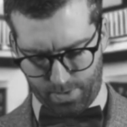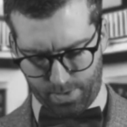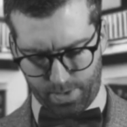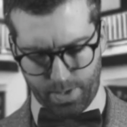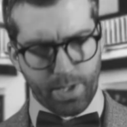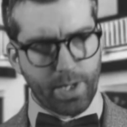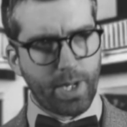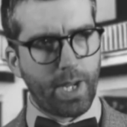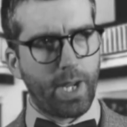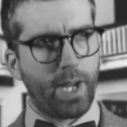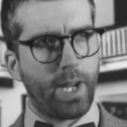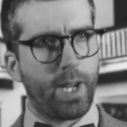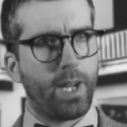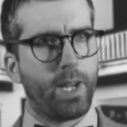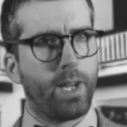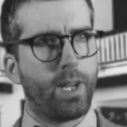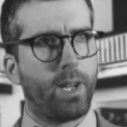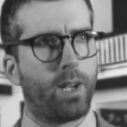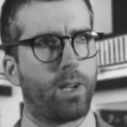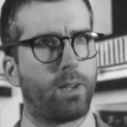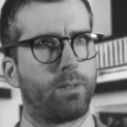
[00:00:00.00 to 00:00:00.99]

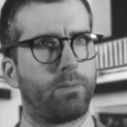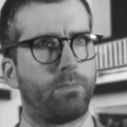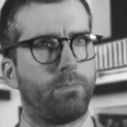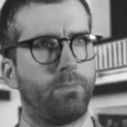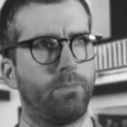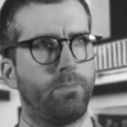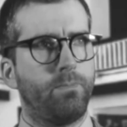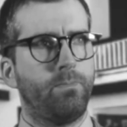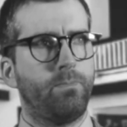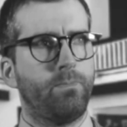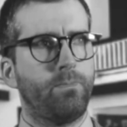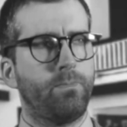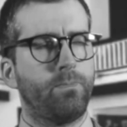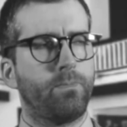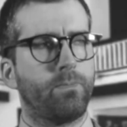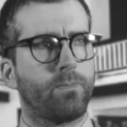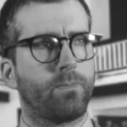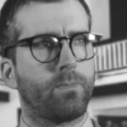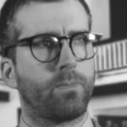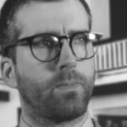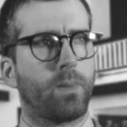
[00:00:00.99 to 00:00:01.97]
Today,
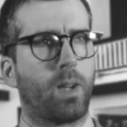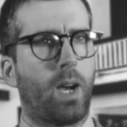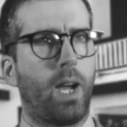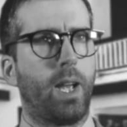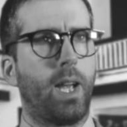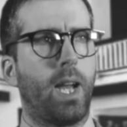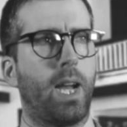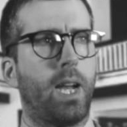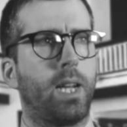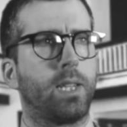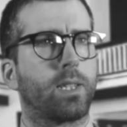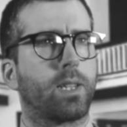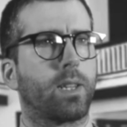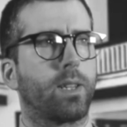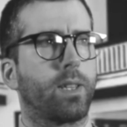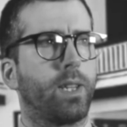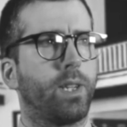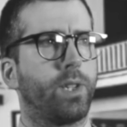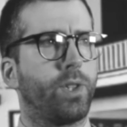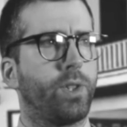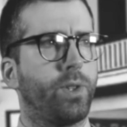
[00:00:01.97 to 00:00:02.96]
I ask
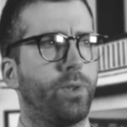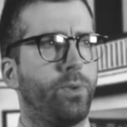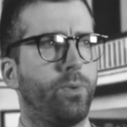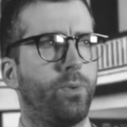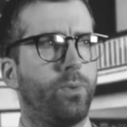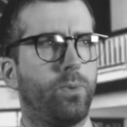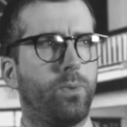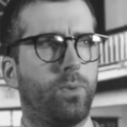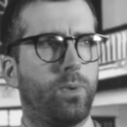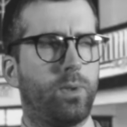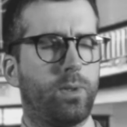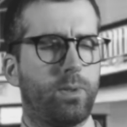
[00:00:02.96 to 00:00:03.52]
that you